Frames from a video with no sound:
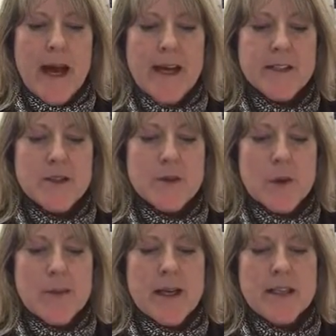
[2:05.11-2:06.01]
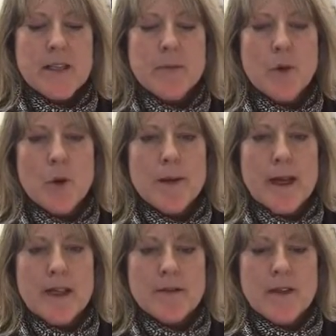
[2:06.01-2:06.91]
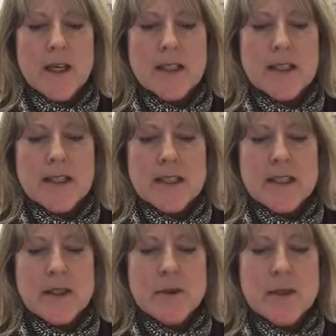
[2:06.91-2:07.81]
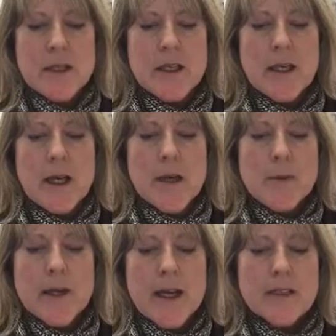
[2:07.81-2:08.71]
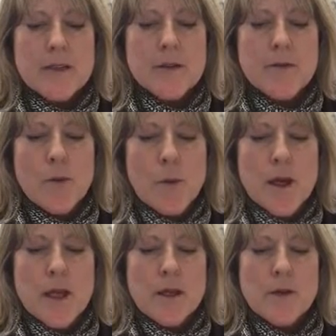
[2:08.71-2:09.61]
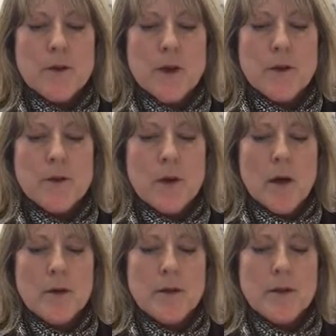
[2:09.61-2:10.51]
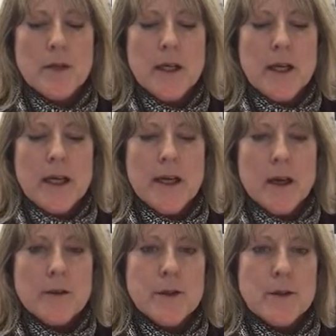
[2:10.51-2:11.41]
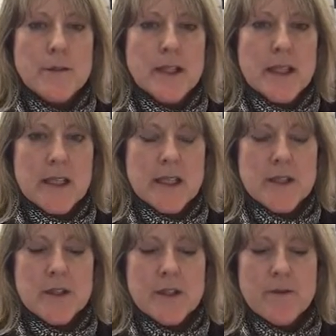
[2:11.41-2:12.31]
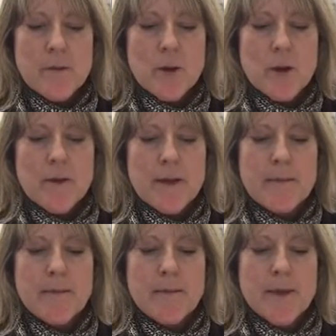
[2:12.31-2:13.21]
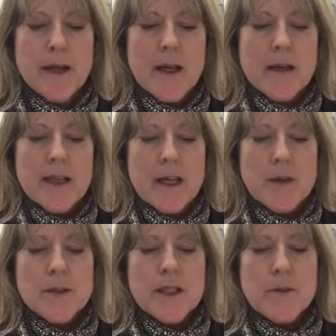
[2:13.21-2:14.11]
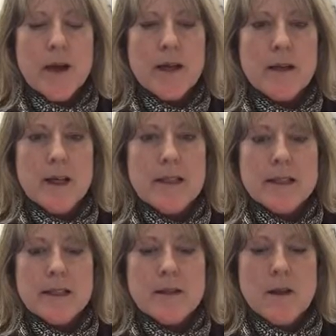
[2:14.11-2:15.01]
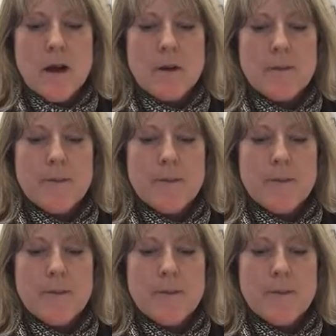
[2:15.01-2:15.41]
Age Discrimination Employment Act of 1963 protects those 40 years old or older in all terms and conditions of employment. The EEOC regulates this law.